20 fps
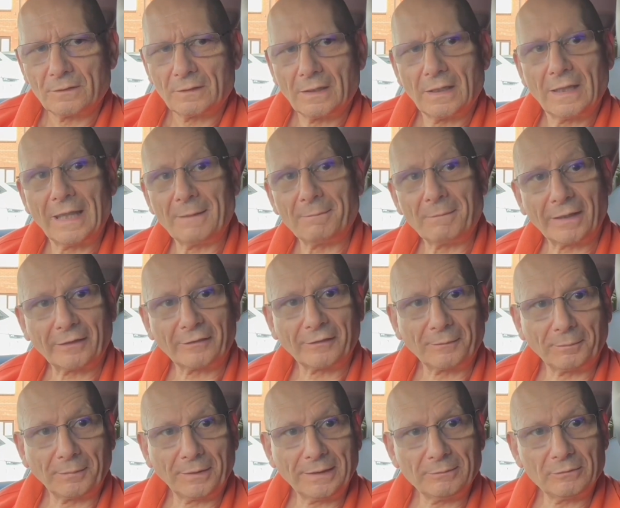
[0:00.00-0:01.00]
it makes a
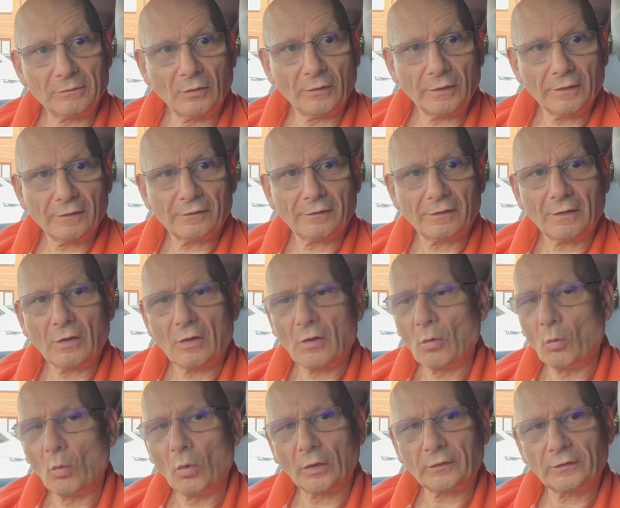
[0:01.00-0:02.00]
beep noise.
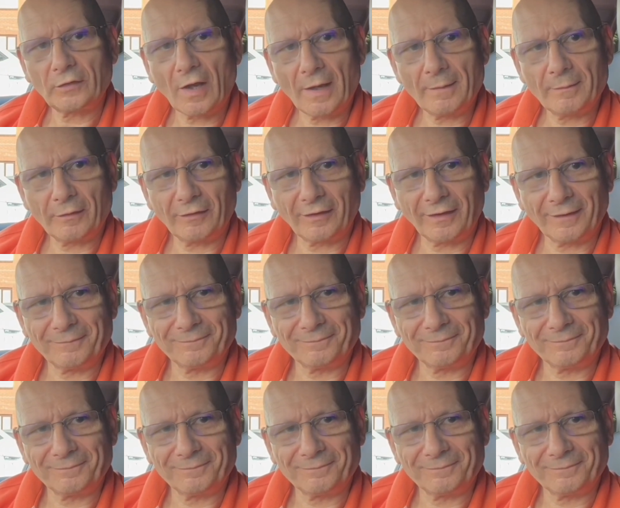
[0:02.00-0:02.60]
What time is it?